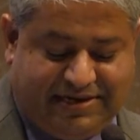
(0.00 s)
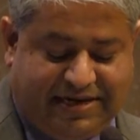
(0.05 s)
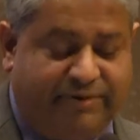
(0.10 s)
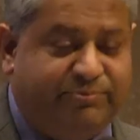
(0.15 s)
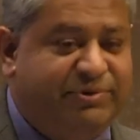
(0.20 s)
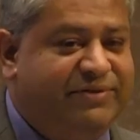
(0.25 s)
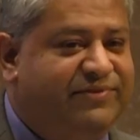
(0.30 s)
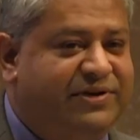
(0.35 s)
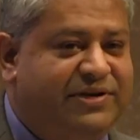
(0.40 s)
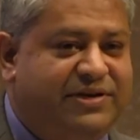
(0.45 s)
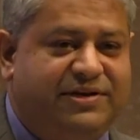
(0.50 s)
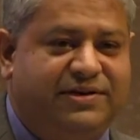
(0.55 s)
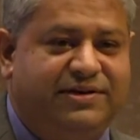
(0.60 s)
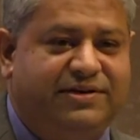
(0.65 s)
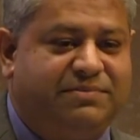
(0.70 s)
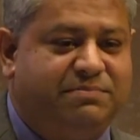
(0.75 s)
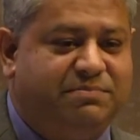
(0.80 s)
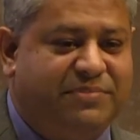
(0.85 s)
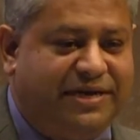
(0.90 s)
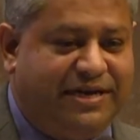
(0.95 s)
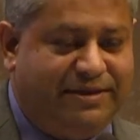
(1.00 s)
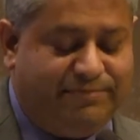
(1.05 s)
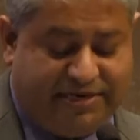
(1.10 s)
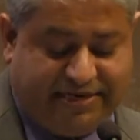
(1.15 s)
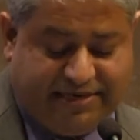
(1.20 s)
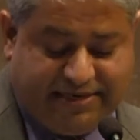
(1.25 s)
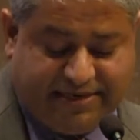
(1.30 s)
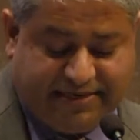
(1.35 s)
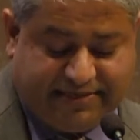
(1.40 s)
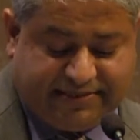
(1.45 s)
and we've learned
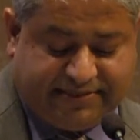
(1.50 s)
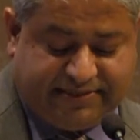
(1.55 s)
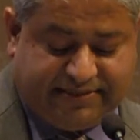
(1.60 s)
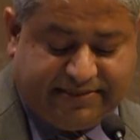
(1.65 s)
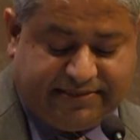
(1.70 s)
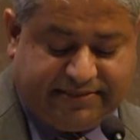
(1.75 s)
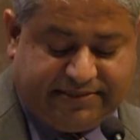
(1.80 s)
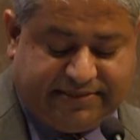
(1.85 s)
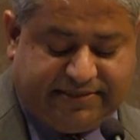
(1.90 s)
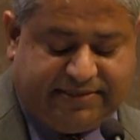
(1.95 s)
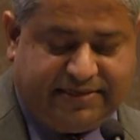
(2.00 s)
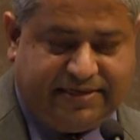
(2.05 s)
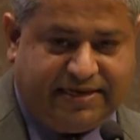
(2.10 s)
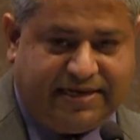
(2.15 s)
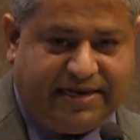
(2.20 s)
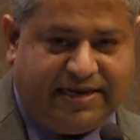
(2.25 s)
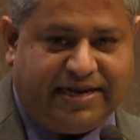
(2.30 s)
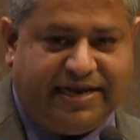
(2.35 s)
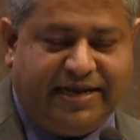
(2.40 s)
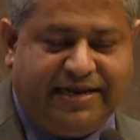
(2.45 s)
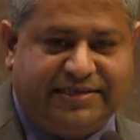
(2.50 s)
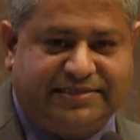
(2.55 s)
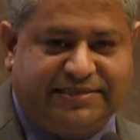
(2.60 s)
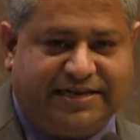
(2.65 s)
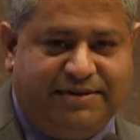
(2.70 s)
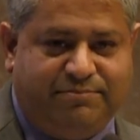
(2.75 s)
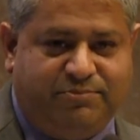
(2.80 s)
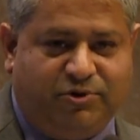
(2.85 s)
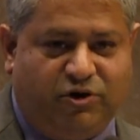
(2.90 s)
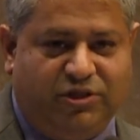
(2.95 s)
many lessons. And I guess
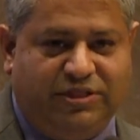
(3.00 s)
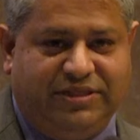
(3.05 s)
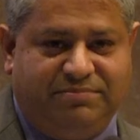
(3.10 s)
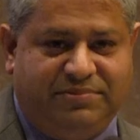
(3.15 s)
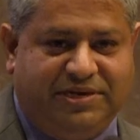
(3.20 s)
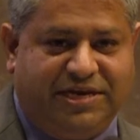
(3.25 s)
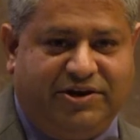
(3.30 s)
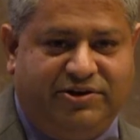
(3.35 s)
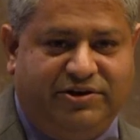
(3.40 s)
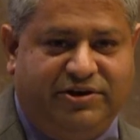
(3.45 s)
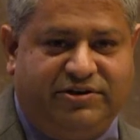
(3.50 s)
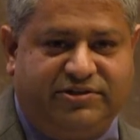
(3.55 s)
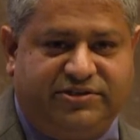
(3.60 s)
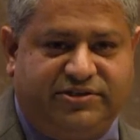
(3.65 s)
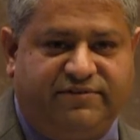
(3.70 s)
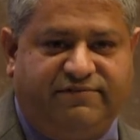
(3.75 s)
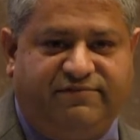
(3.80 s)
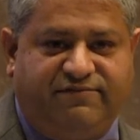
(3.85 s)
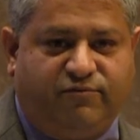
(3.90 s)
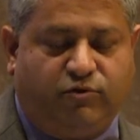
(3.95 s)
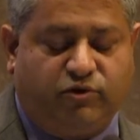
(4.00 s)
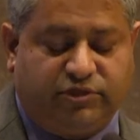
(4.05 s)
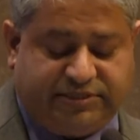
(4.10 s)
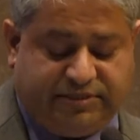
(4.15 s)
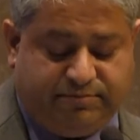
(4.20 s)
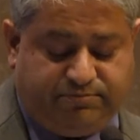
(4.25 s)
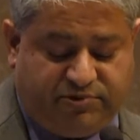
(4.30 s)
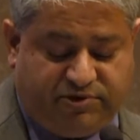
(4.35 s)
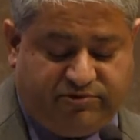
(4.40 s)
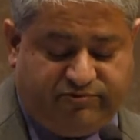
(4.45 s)
I boil them down into sort of 4
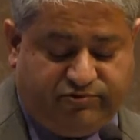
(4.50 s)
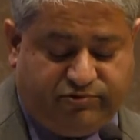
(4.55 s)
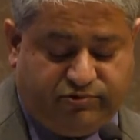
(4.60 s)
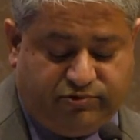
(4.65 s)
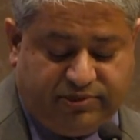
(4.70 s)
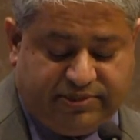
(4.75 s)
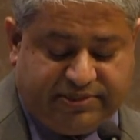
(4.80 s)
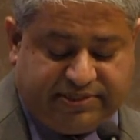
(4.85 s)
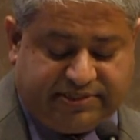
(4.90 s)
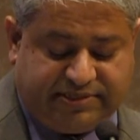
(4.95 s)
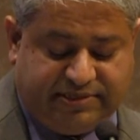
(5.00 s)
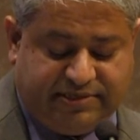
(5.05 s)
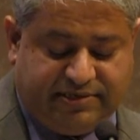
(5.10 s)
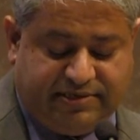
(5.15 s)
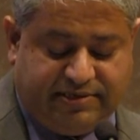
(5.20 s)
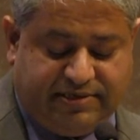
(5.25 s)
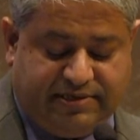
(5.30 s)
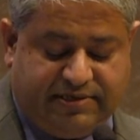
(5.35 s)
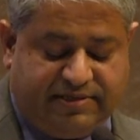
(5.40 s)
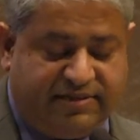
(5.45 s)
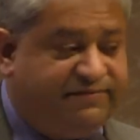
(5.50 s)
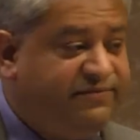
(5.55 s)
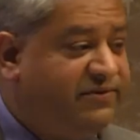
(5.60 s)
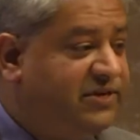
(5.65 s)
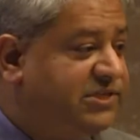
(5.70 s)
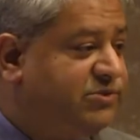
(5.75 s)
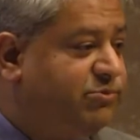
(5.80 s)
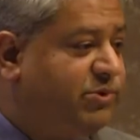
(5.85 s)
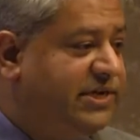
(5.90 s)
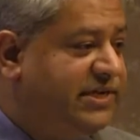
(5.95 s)
simple rules.
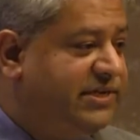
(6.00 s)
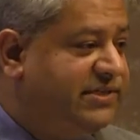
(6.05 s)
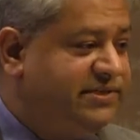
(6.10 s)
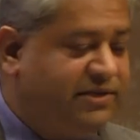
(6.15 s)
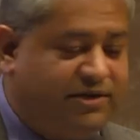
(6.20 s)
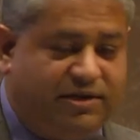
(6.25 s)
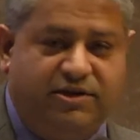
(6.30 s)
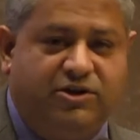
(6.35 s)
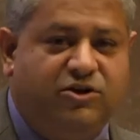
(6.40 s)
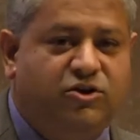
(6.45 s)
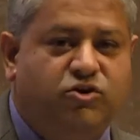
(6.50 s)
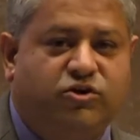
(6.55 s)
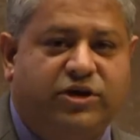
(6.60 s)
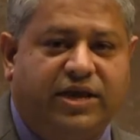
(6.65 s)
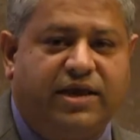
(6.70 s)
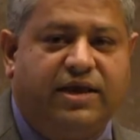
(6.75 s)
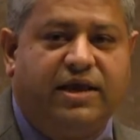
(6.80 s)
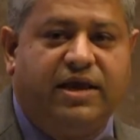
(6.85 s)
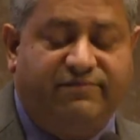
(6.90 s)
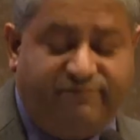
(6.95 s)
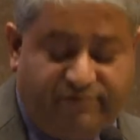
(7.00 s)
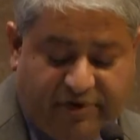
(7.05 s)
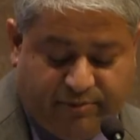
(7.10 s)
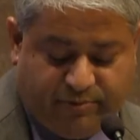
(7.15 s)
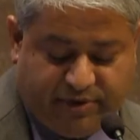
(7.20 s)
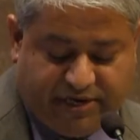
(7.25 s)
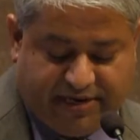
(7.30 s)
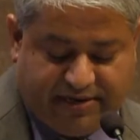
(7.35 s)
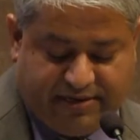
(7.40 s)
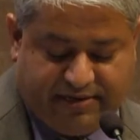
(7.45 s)
First, look
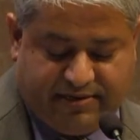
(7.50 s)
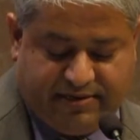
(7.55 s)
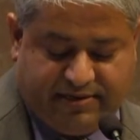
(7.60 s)
everywhere.